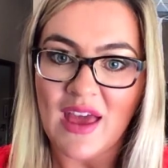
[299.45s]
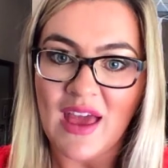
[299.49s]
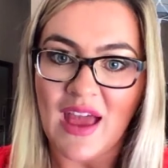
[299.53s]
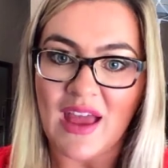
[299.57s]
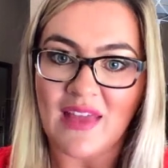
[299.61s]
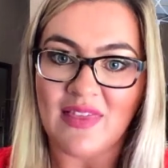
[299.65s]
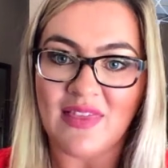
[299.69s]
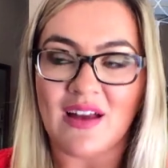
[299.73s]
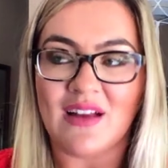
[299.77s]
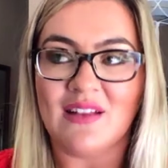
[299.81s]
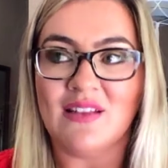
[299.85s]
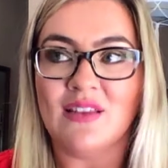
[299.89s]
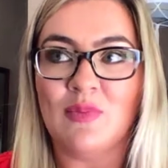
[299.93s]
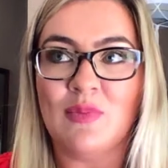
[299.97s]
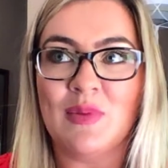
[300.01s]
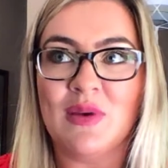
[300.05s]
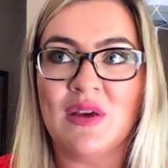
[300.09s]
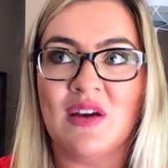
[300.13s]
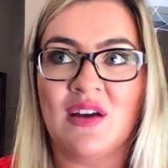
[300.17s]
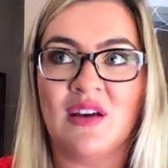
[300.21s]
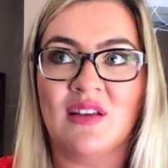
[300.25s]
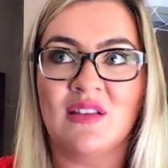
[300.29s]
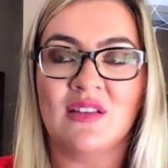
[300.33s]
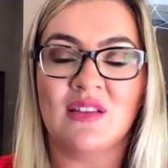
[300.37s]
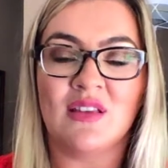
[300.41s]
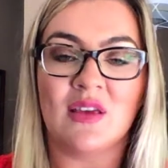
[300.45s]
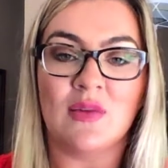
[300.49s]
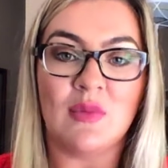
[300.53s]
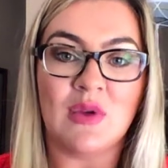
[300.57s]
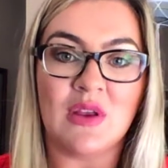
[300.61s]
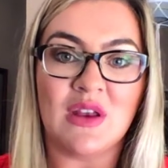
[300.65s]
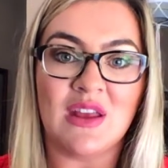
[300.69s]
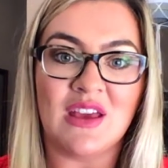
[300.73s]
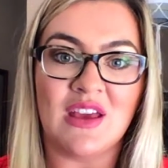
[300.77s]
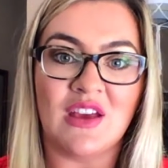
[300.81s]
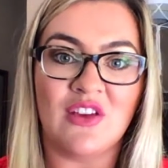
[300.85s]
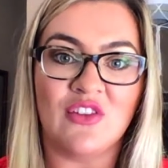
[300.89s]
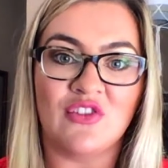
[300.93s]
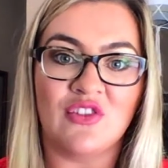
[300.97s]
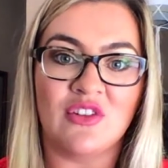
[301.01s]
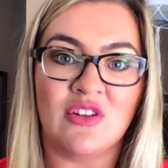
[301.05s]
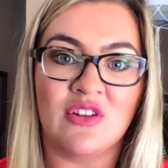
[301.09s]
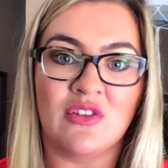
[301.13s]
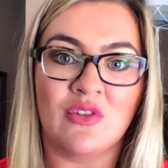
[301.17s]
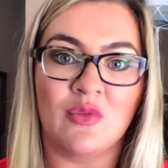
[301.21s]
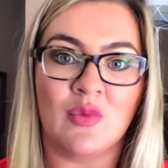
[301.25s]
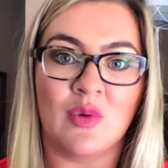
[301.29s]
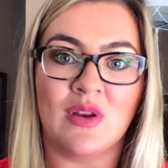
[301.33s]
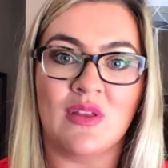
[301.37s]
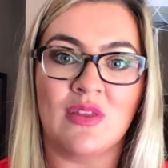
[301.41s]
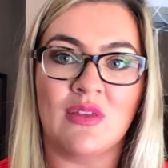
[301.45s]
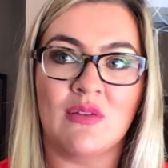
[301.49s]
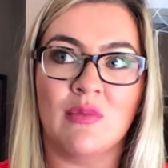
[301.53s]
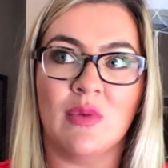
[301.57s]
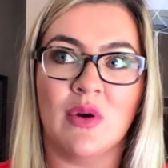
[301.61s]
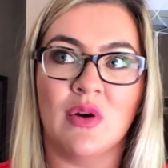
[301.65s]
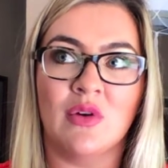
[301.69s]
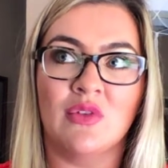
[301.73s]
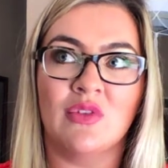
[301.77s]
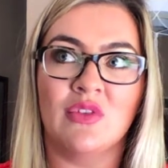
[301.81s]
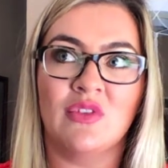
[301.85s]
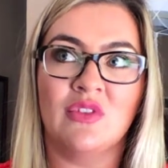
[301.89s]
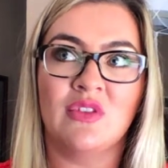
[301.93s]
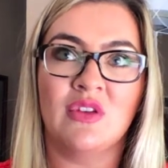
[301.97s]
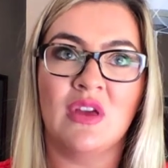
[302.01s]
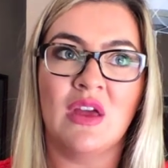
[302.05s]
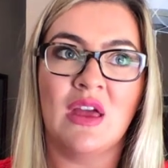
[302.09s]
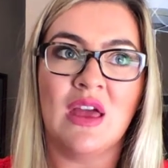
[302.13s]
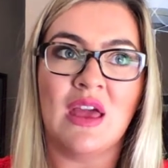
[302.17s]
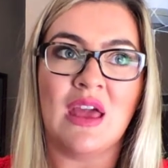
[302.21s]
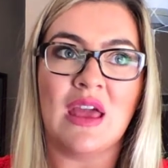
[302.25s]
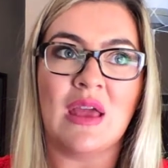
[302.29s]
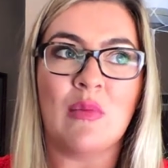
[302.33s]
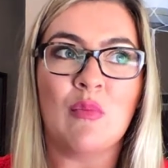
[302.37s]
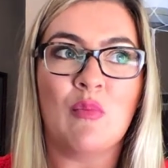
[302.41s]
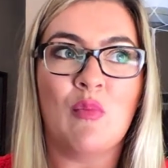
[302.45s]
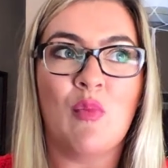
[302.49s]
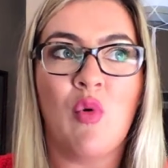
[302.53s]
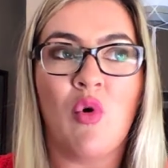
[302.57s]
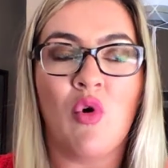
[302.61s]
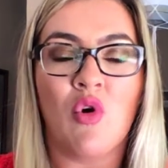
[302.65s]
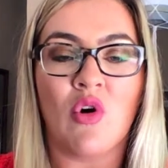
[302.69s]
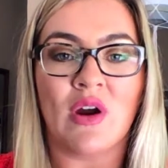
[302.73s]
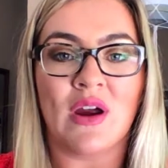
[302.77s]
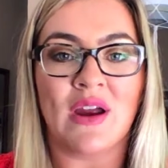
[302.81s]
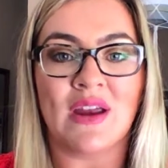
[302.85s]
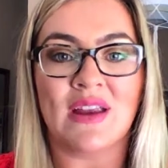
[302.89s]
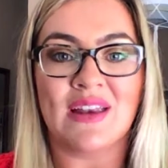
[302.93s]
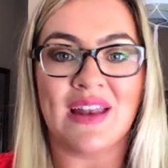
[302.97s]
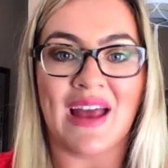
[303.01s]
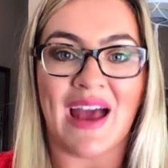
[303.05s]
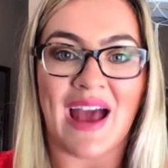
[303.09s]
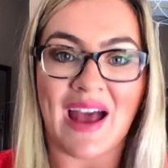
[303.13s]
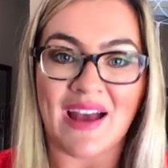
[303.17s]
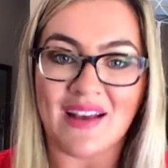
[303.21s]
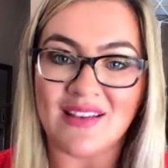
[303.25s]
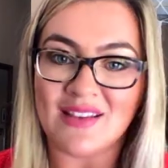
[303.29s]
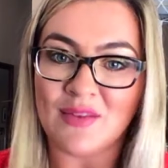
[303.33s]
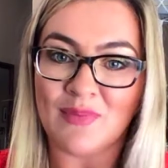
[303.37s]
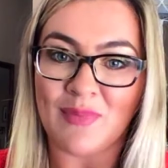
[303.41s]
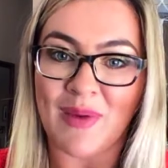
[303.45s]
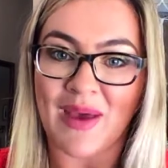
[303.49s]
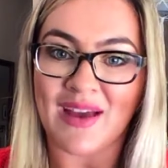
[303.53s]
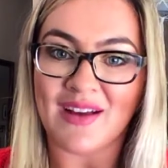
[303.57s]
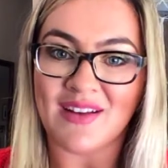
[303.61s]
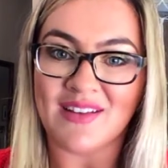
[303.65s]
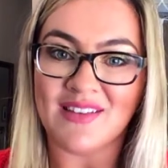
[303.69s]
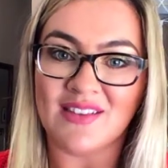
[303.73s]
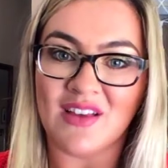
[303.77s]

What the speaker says: And that's because communication is one of the most important aspects